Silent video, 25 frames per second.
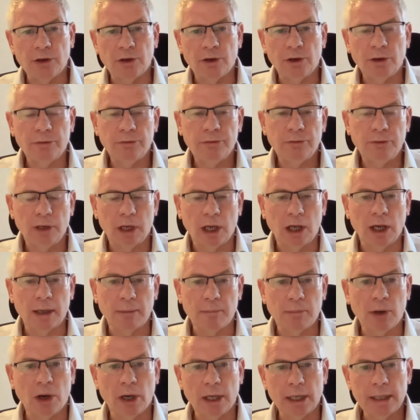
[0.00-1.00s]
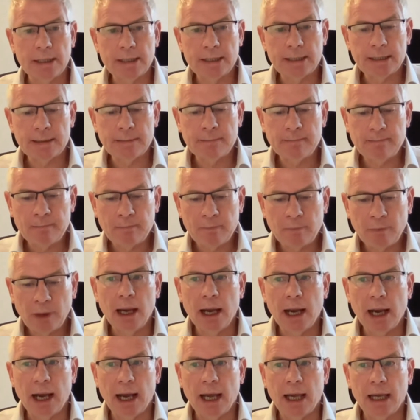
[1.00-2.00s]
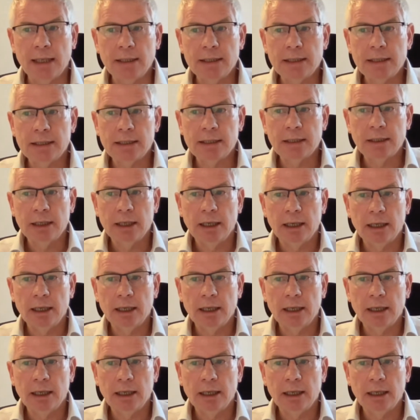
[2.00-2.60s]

of Like Minds. And